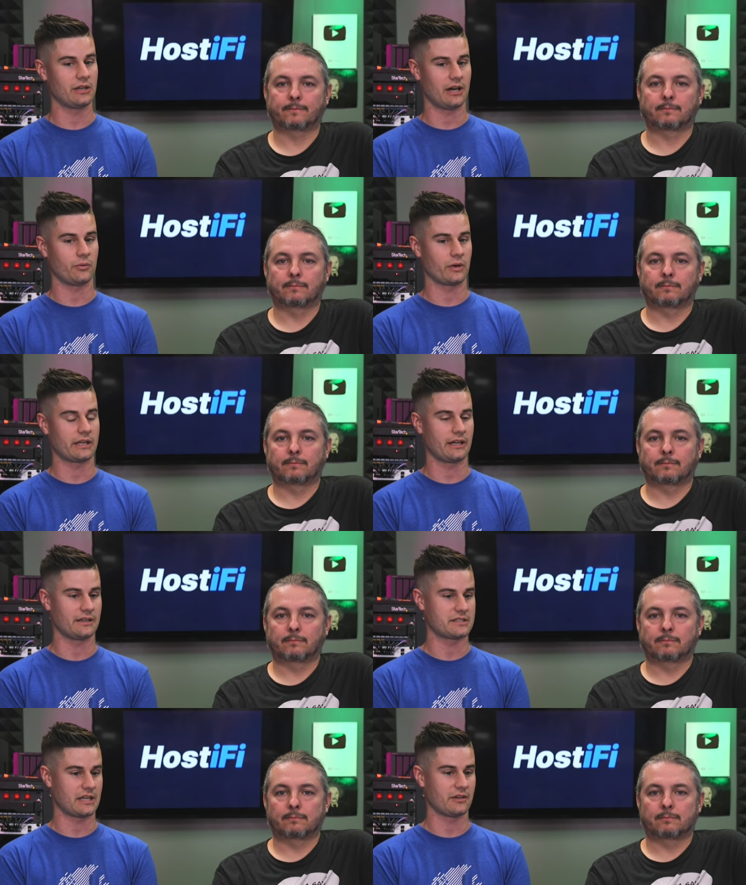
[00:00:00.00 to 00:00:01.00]
Speaker 1: uh, working
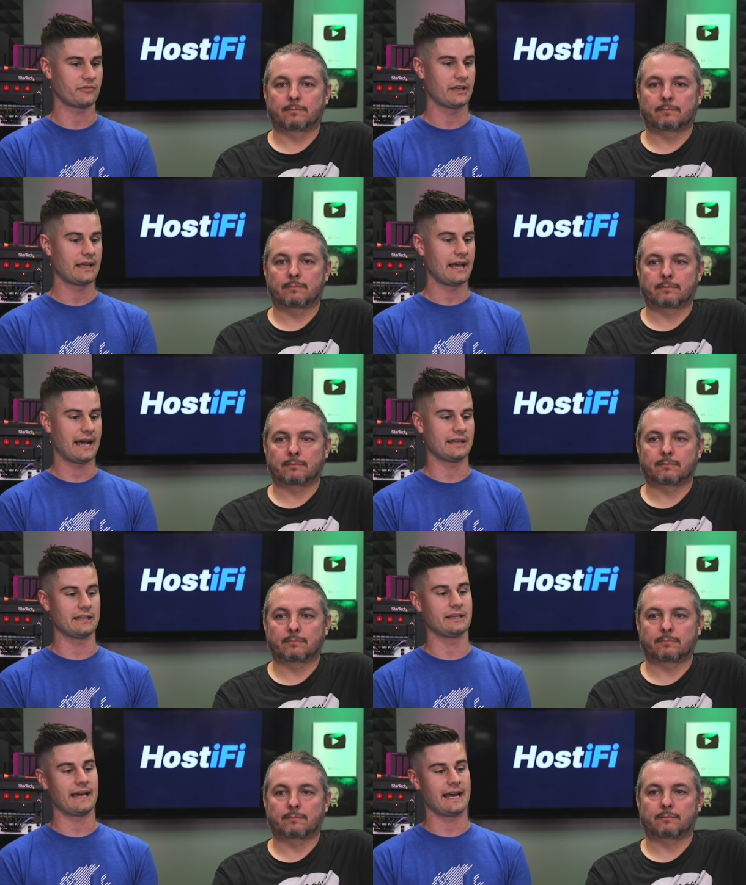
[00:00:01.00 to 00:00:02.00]
on stuff, I
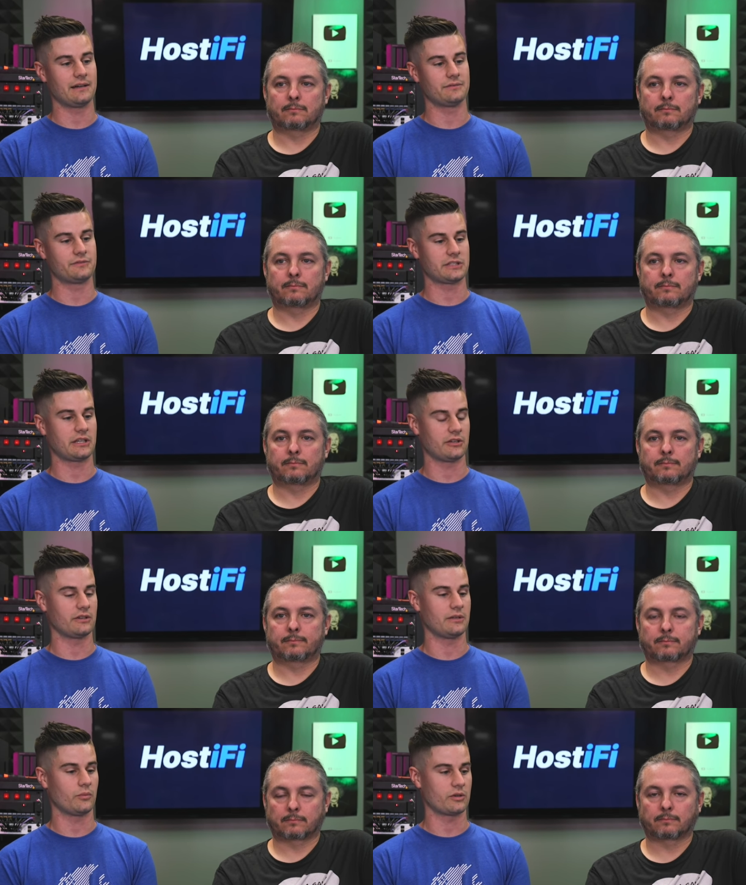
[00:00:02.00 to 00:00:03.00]
needed to have
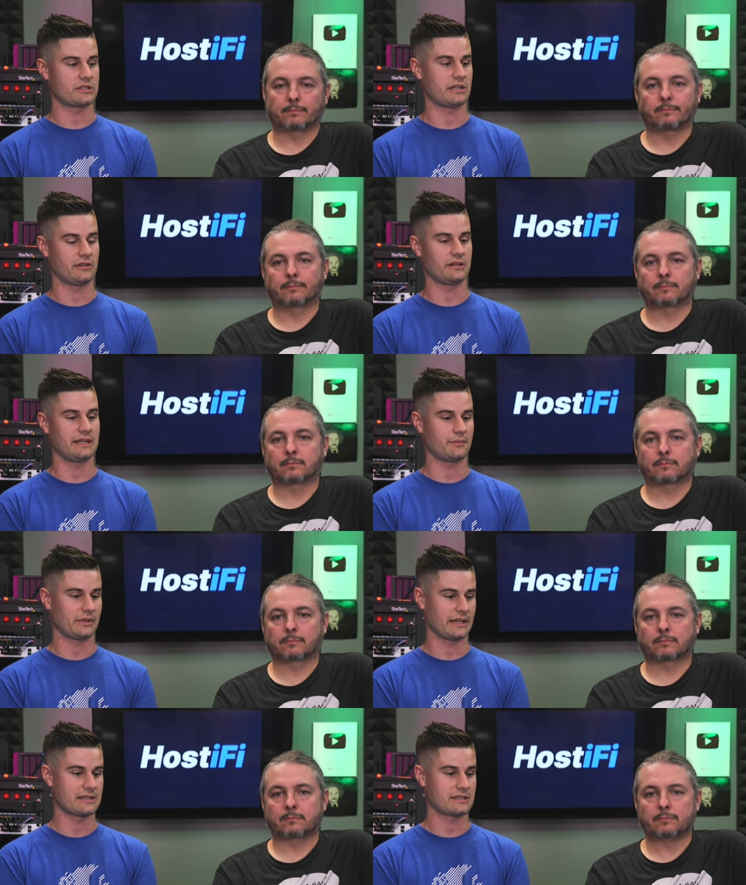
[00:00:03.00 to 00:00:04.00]
security, more security in
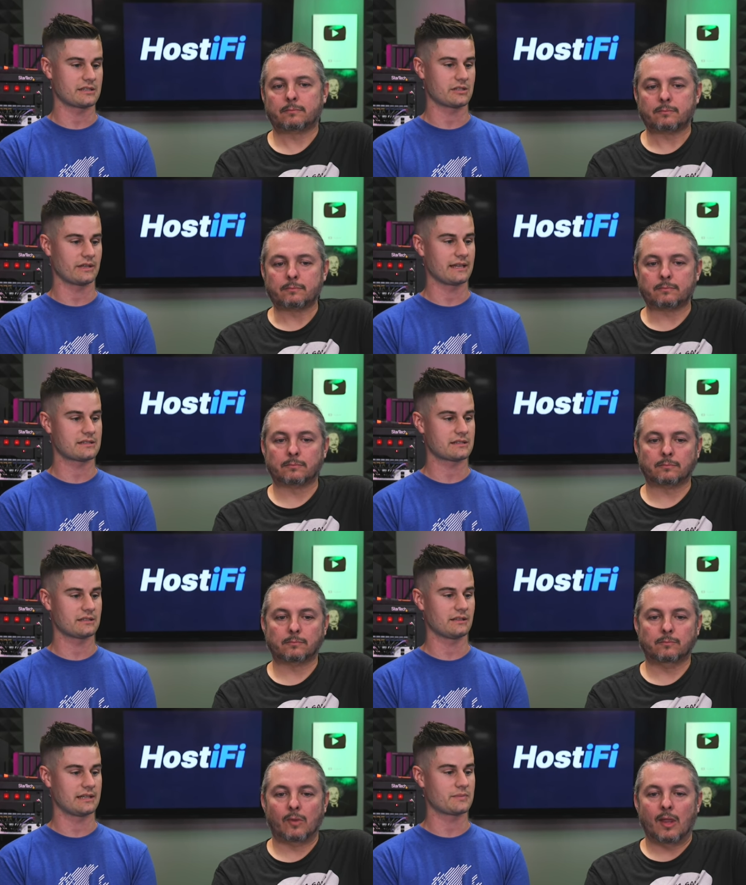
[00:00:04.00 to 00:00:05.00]
place. And so that's
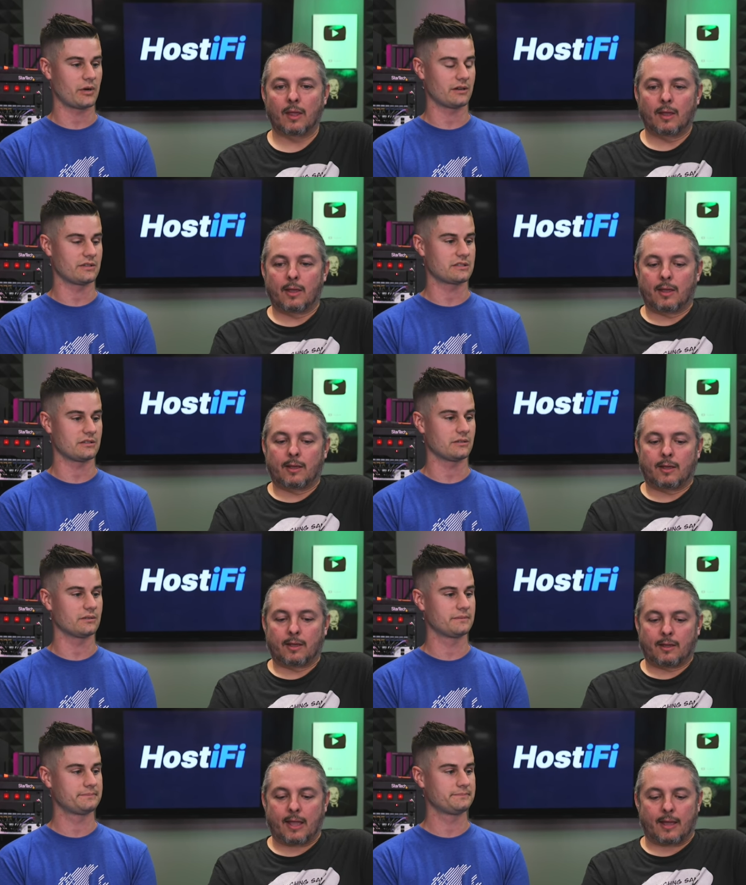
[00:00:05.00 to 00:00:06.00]
that's part of it too.
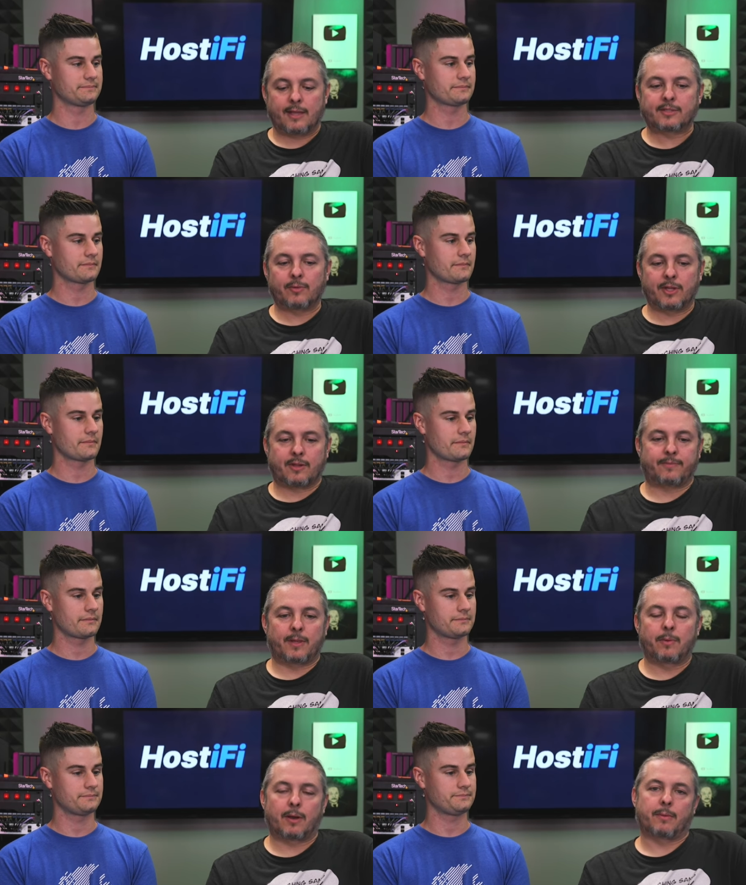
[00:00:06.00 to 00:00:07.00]
Speaker 2: Yeah, it's a really tough
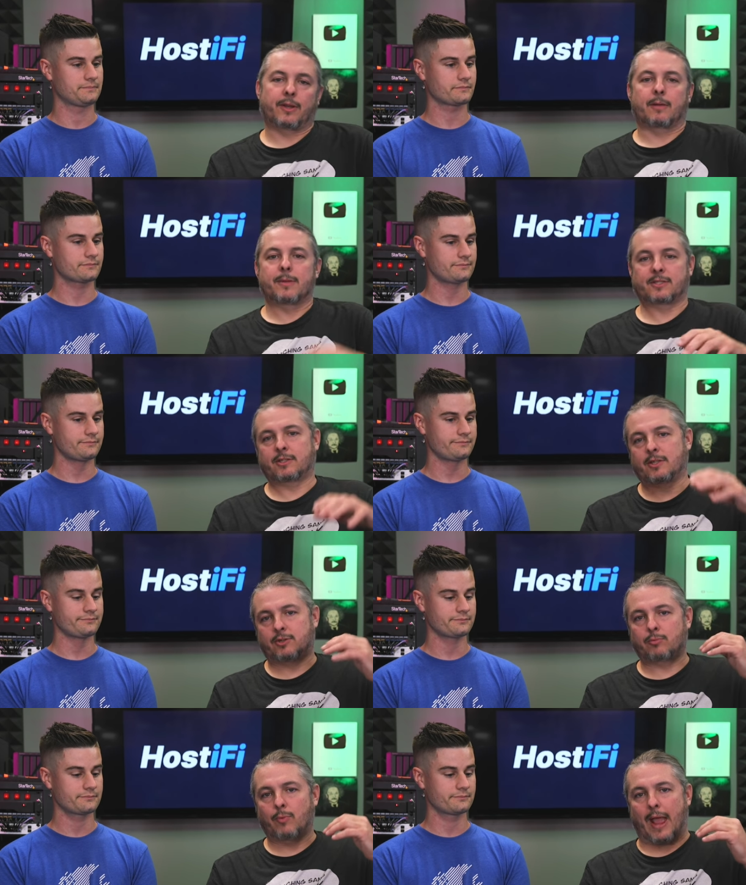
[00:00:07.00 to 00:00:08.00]
thing when you're building a business that
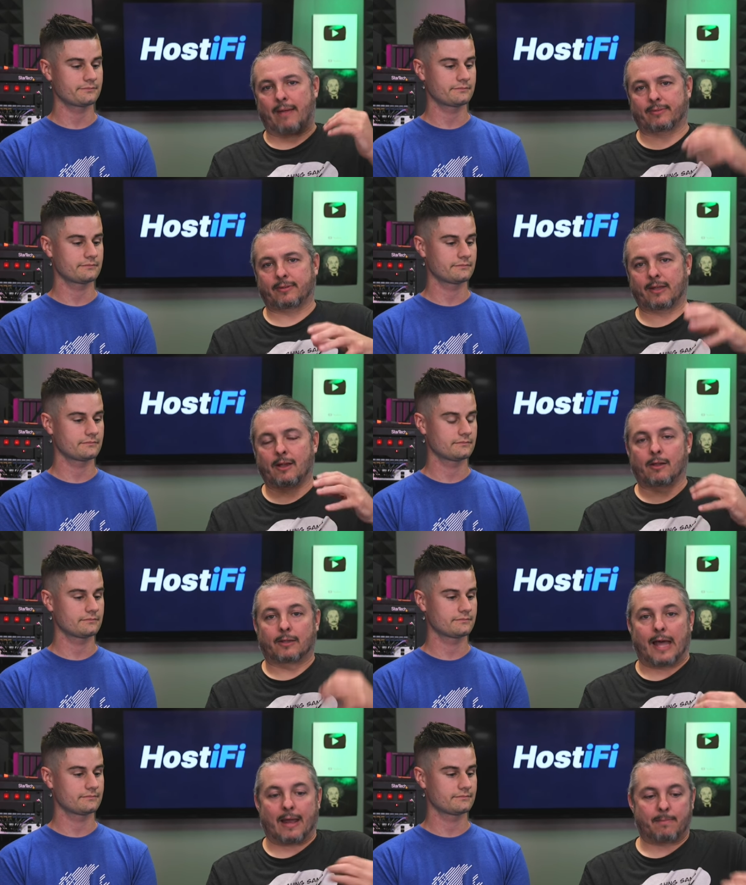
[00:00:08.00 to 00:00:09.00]
you have to think a
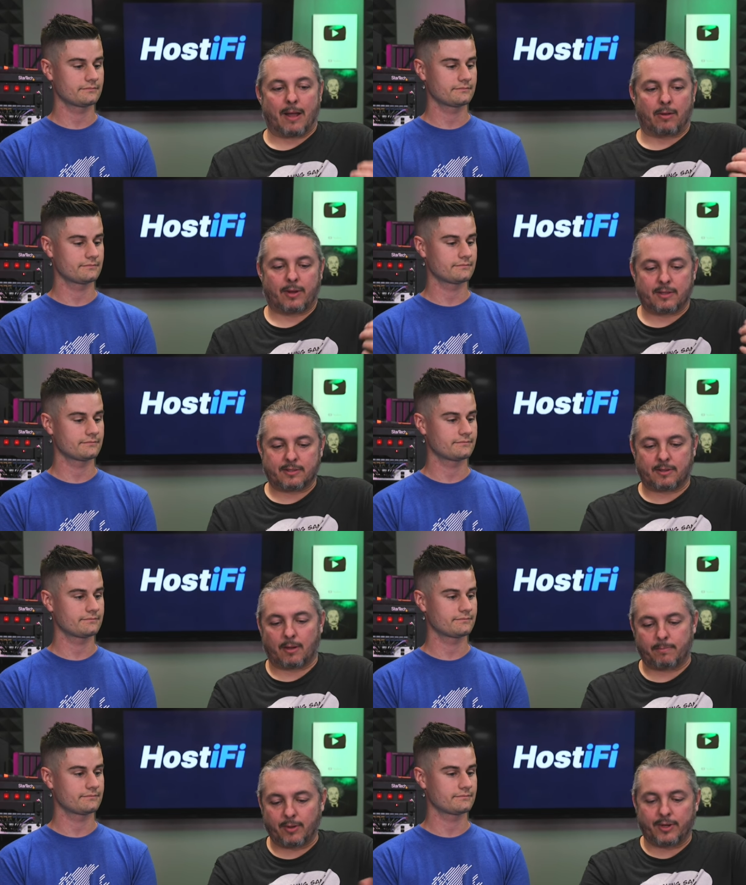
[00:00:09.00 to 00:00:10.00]
lot about is
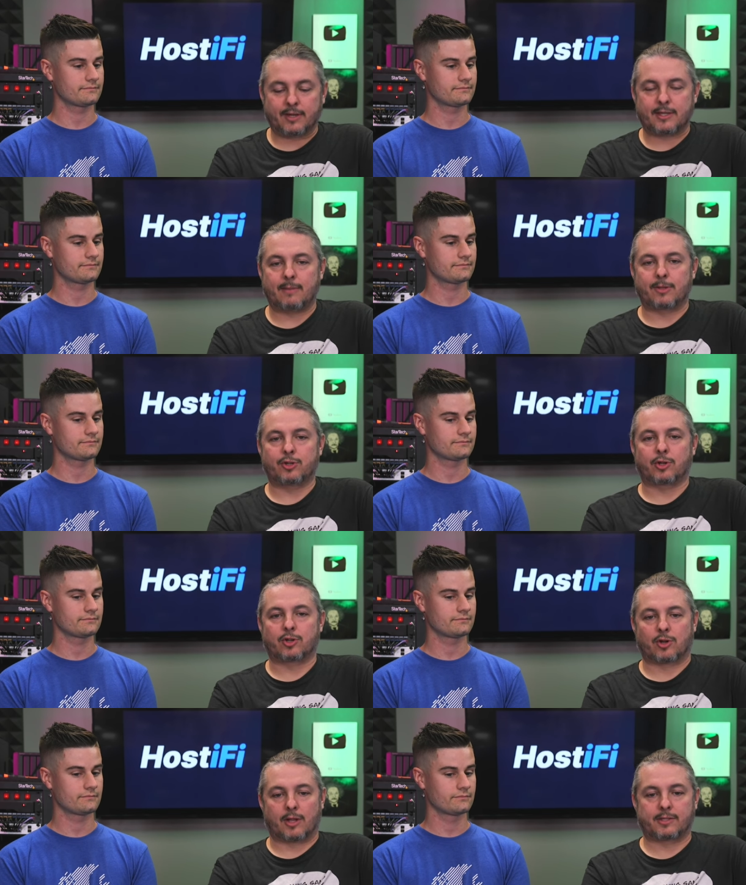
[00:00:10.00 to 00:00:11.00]
uh, building a team that you can
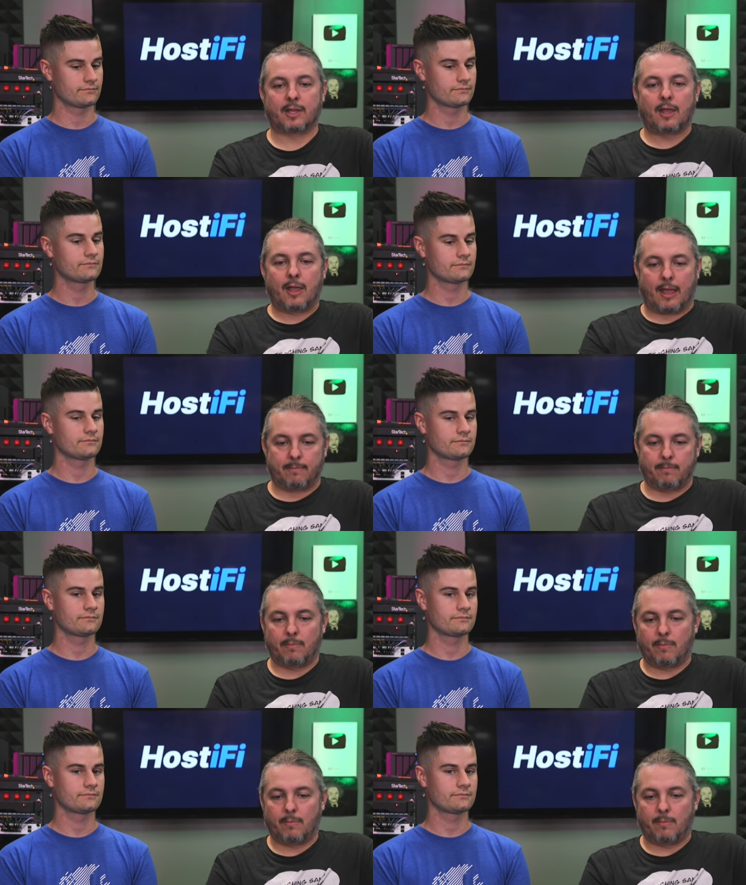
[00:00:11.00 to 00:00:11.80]
trust and